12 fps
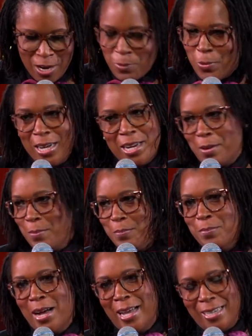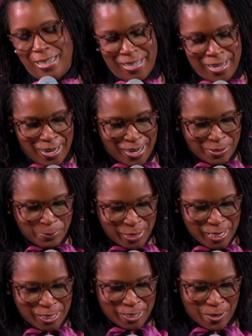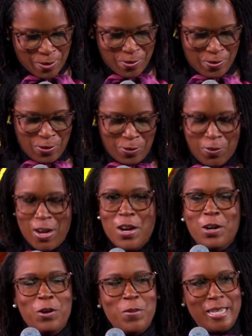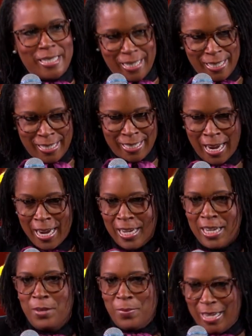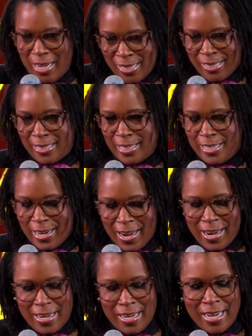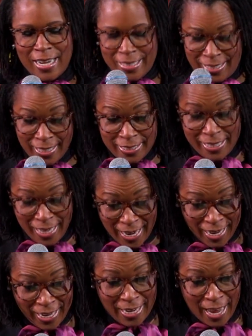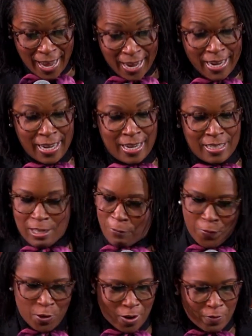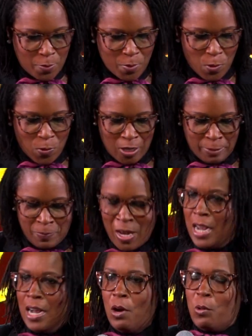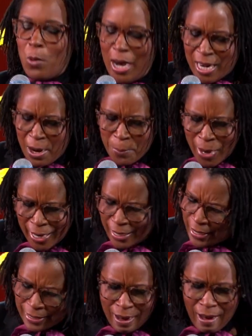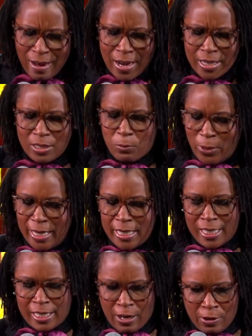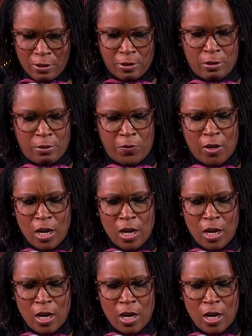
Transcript: What a mighty God we serve, who is the same yesterday, today, and forevermore. What a mighty God we serve,